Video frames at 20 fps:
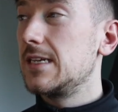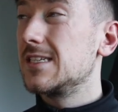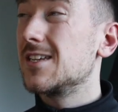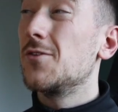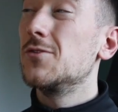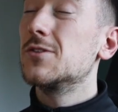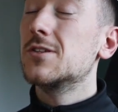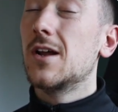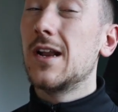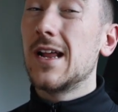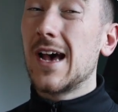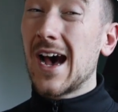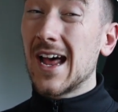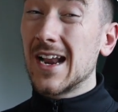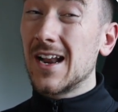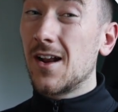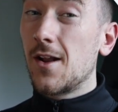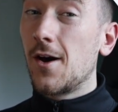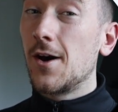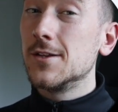So it's going to
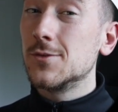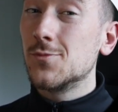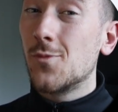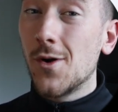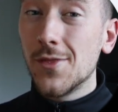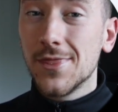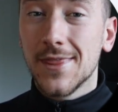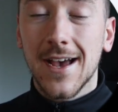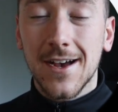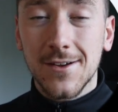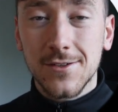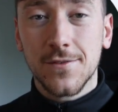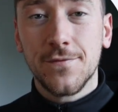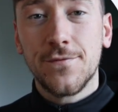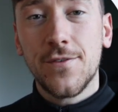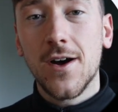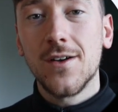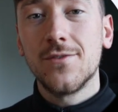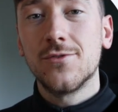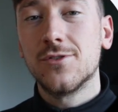analyze
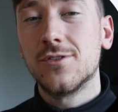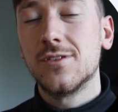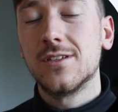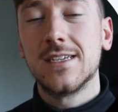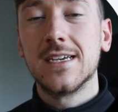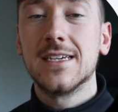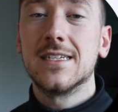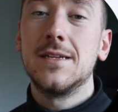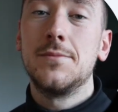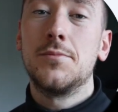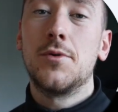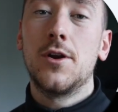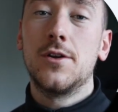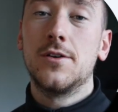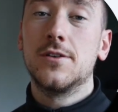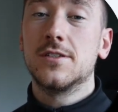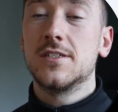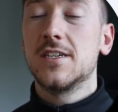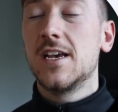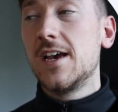1,560
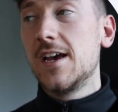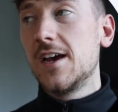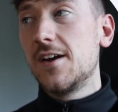products